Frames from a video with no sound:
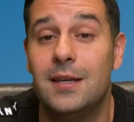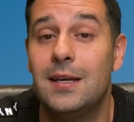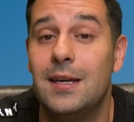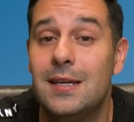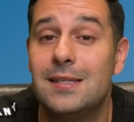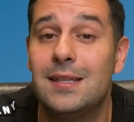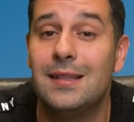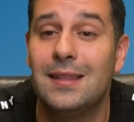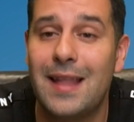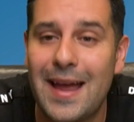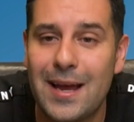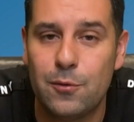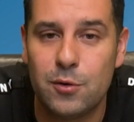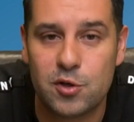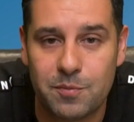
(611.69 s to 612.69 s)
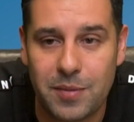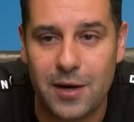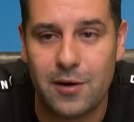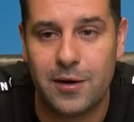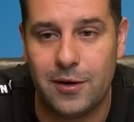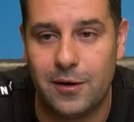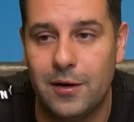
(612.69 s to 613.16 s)
thing is a language
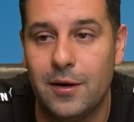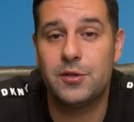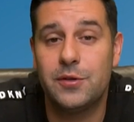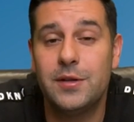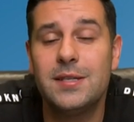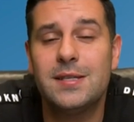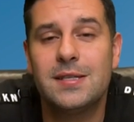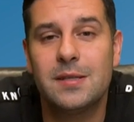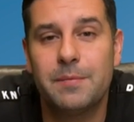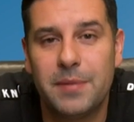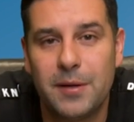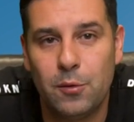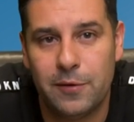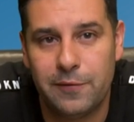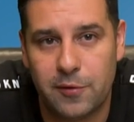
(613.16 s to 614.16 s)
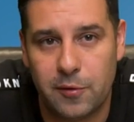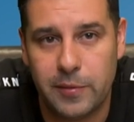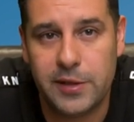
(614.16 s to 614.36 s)
barrier. So this is a big one for